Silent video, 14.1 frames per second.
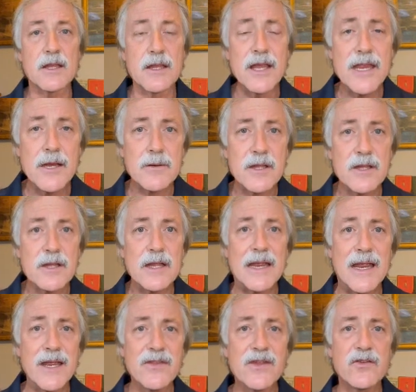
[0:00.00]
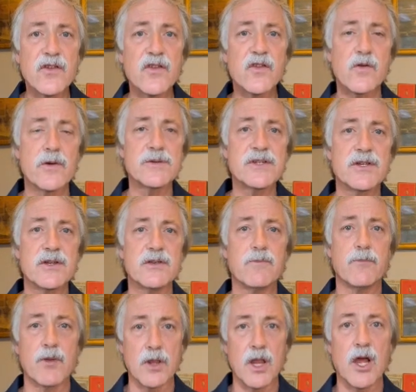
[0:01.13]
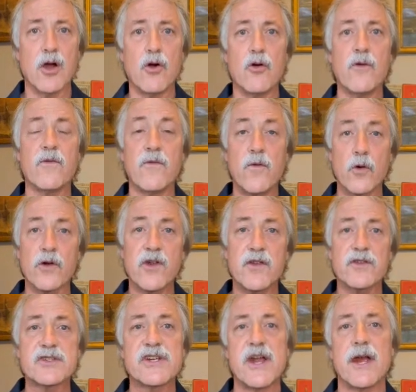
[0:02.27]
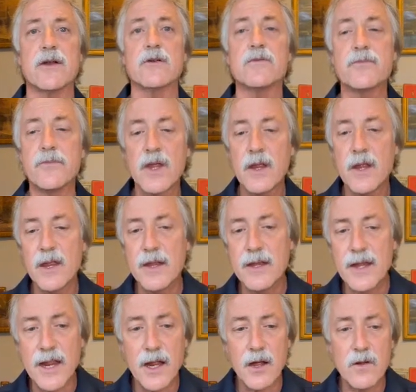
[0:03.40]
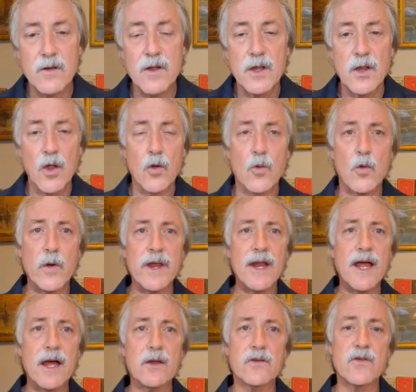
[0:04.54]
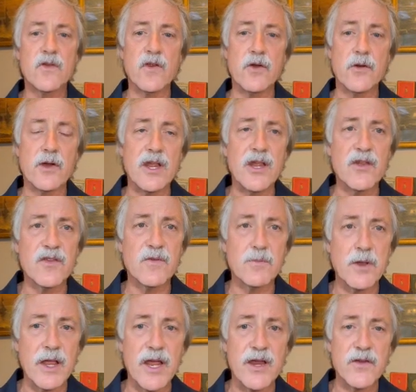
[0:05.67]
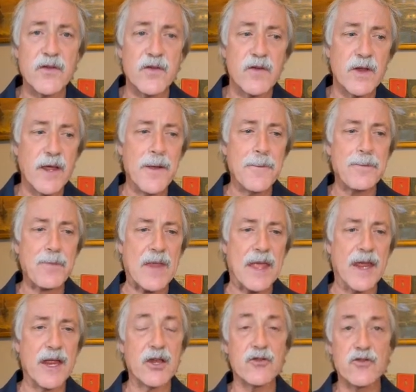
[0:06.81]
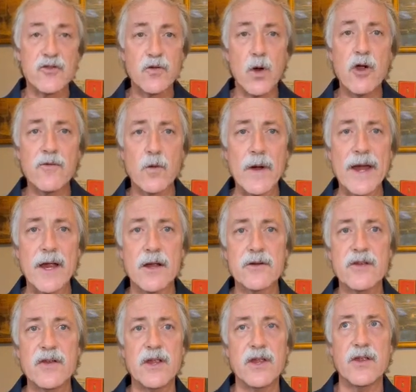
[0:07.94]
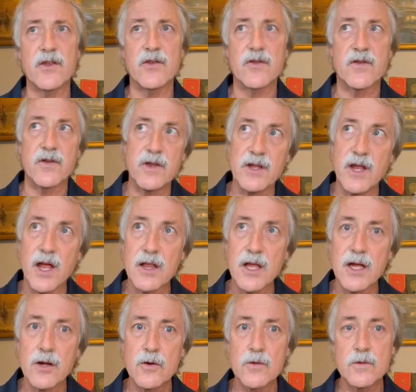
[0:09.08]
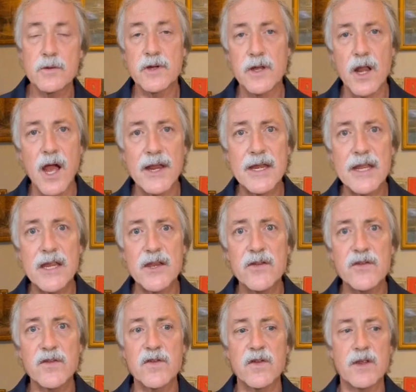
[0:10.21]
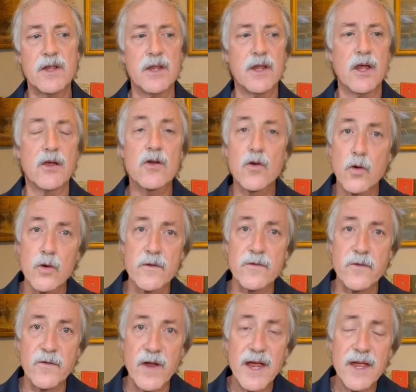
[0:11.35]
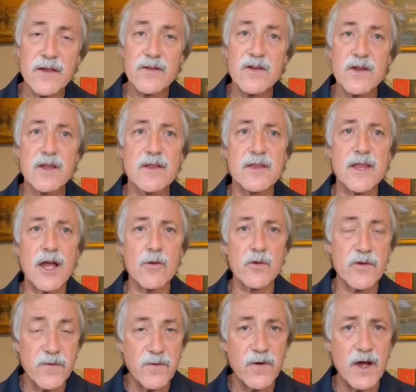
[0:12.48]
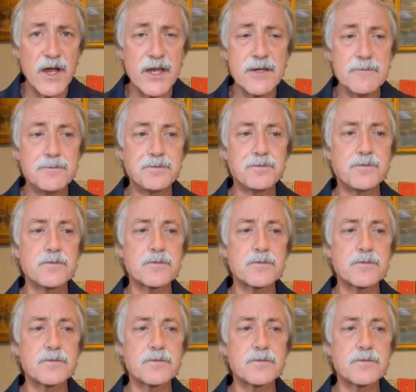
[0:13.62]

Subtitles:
link in the description below for his channel. Now, went out to his place and drove around his yellow 90s Corvette. That was fun.